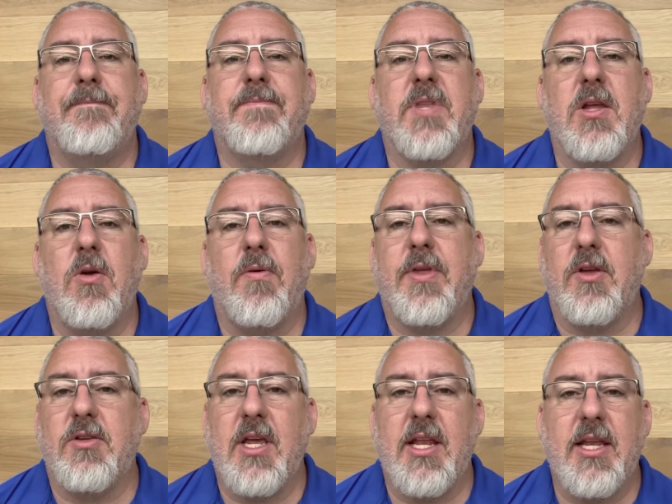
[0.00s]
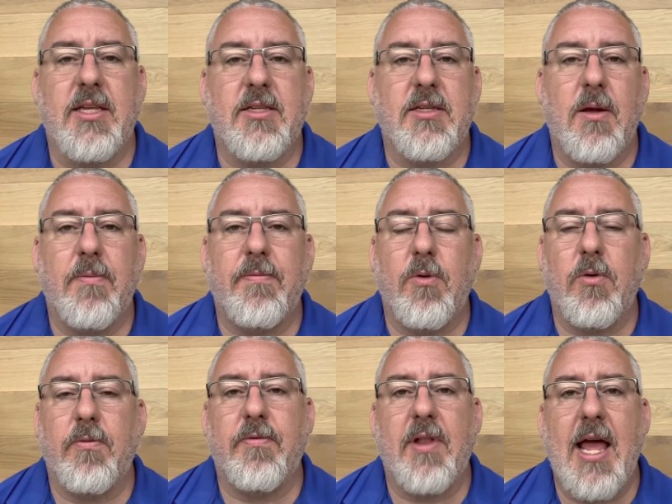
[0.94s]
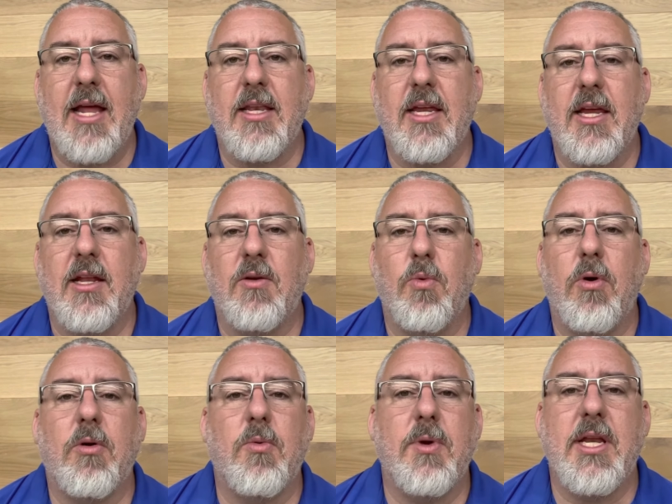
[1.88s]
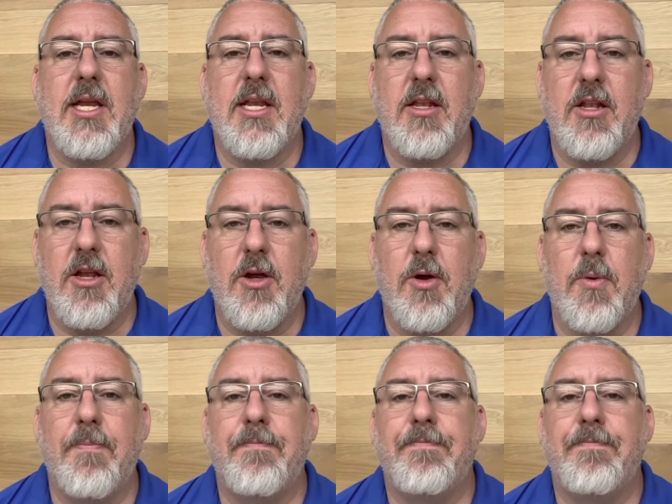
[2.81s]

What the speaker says: If there's any subfloor flattening work we need to do,